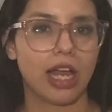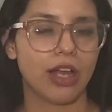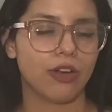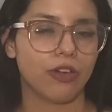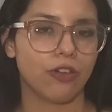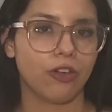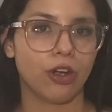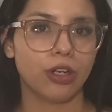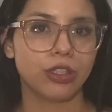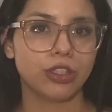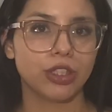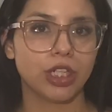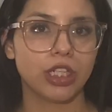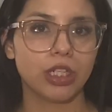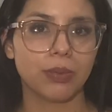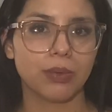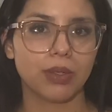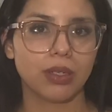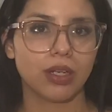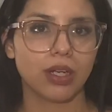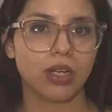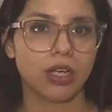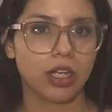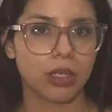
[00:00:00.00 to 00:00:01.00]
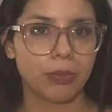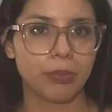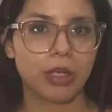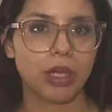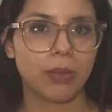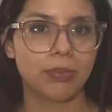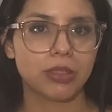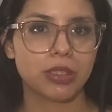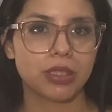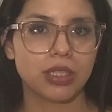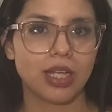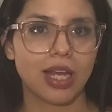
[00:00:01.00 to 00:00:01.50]
her trying to hook me
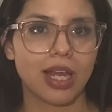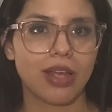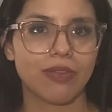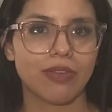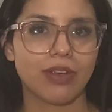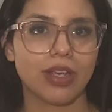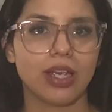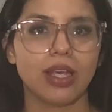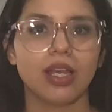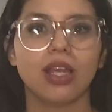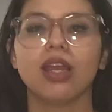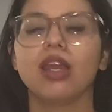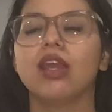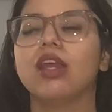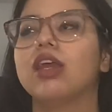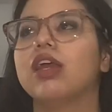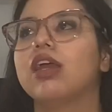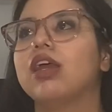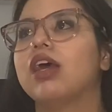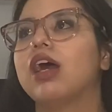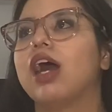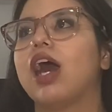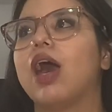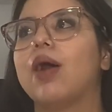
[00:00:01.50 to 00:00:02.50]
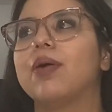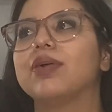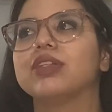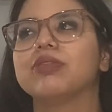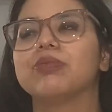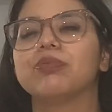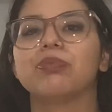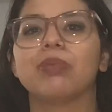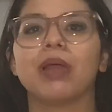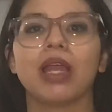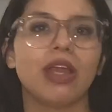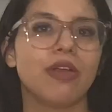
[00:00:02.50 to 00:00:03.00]
up to the IV. I was in
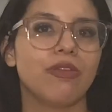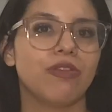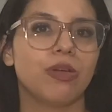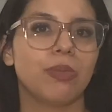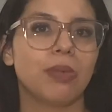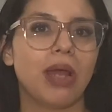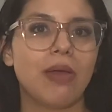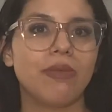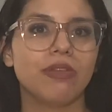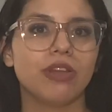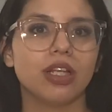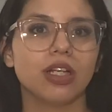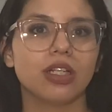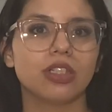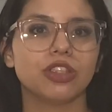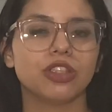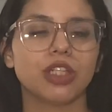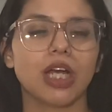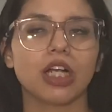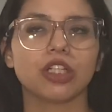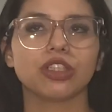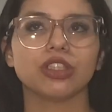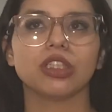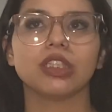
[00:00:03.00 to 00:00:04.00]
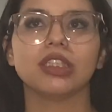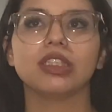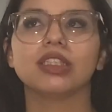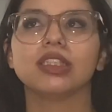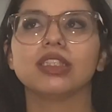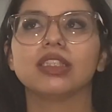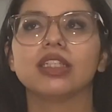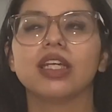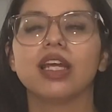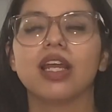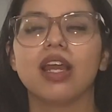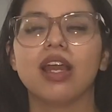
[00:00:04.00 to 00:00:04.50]
pain from having the
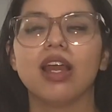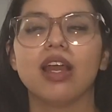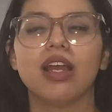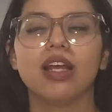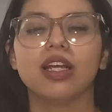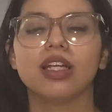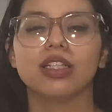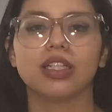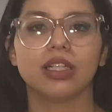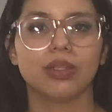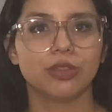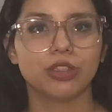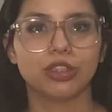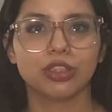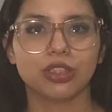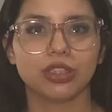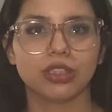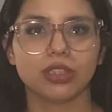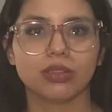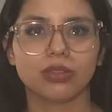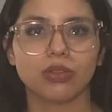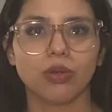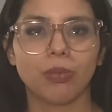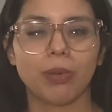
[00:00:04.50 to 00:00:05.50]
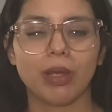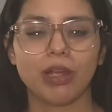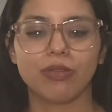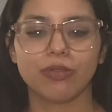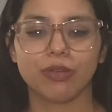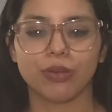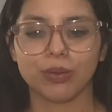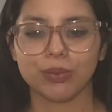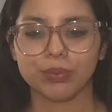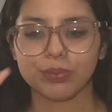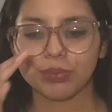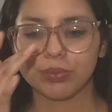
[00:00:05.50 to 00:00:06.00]
contractions. It was just so
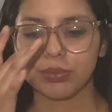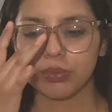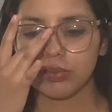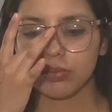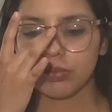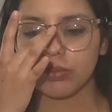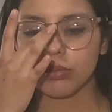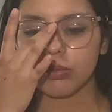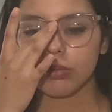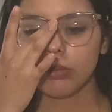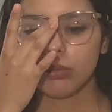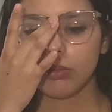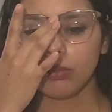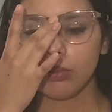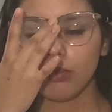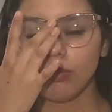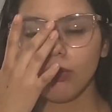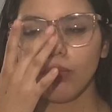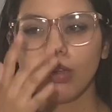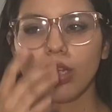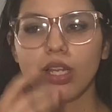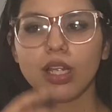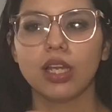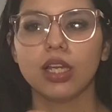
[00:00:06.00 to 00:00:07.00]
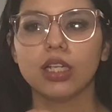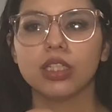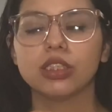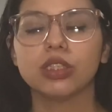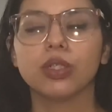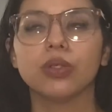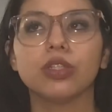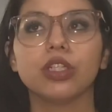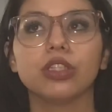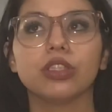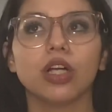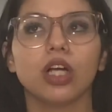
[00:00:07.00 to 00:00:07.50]
painful.
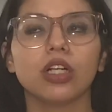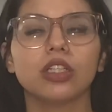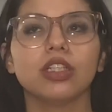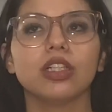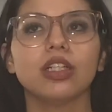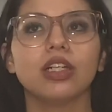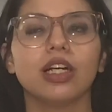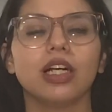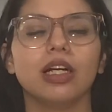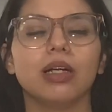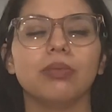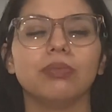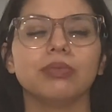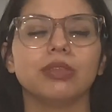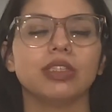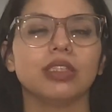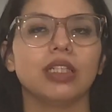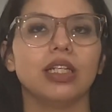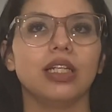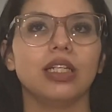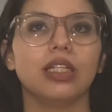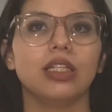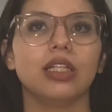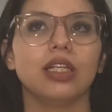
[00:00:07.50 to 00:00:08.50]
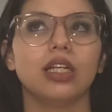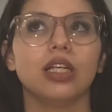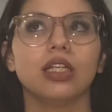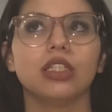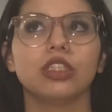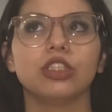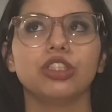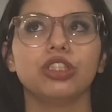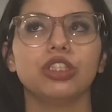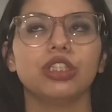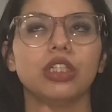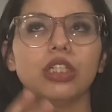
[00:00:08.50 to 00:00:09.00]
So the doctor comes, and
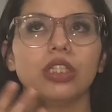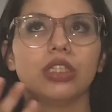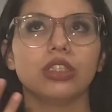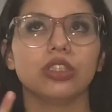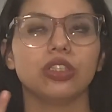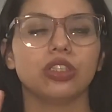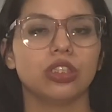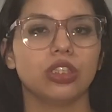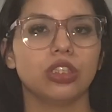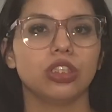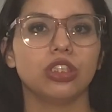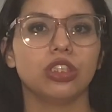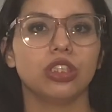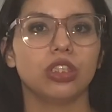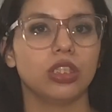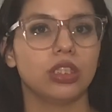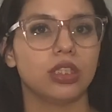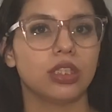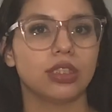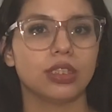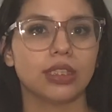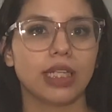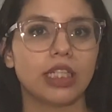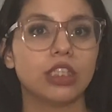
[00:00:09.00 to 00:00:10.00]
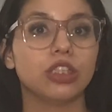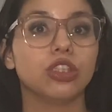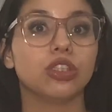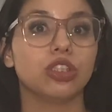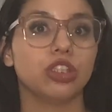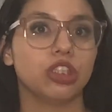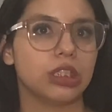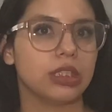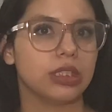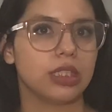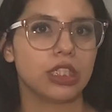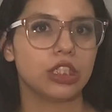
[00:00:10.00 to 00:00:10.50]
she decides
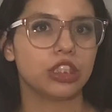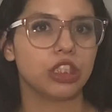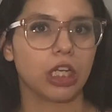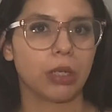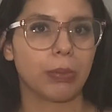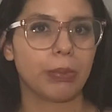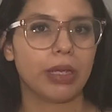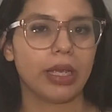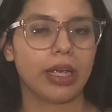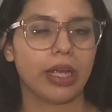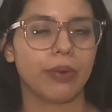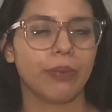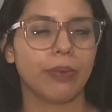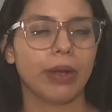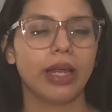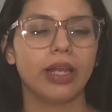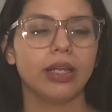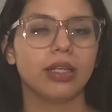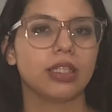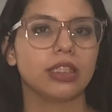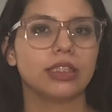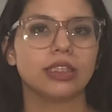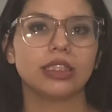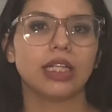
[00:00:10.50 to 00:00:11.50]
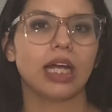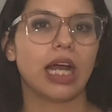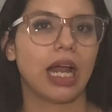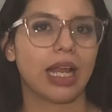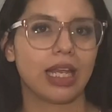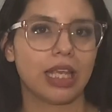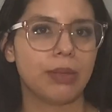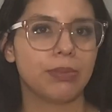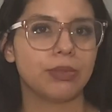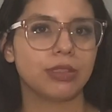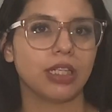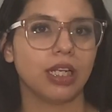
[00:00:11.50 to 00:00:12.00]
she's gonna check me again, right? Because I
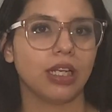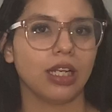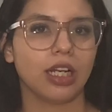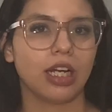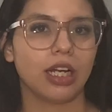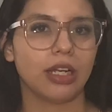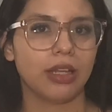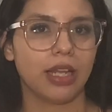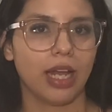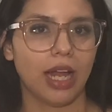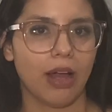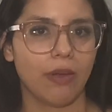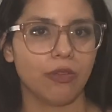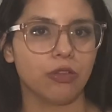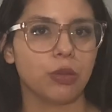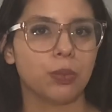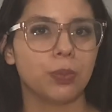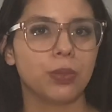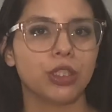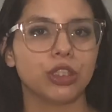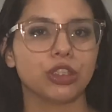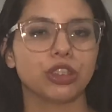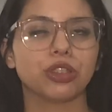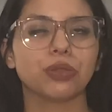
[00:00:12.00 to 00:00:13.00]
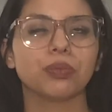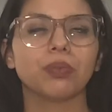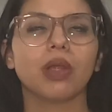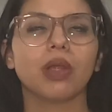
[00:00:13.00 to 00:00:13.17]
keep telling her that I have to push.